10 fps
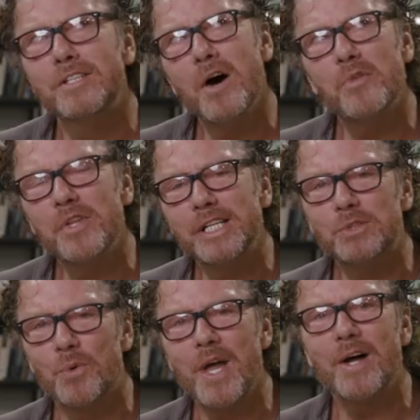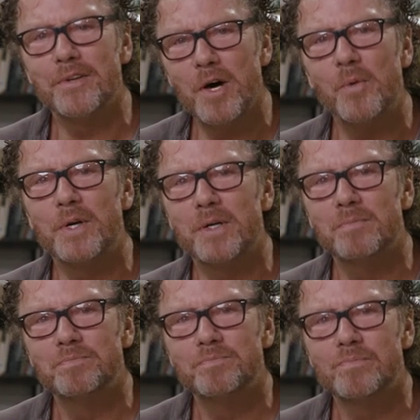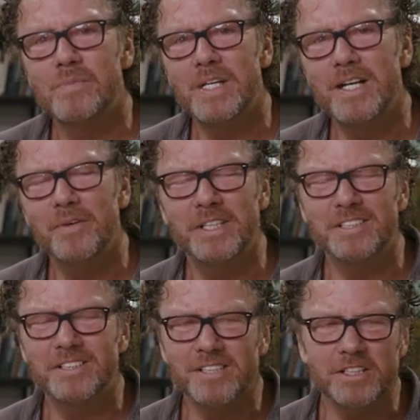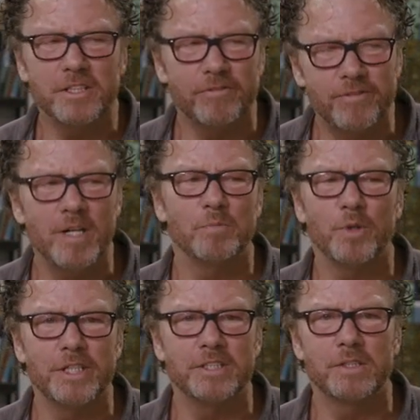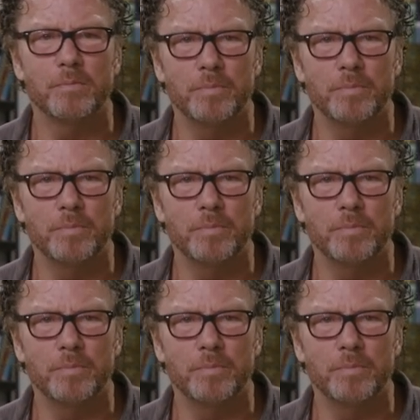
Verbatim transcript: know things without knowing them, you know? And it's such a fun place to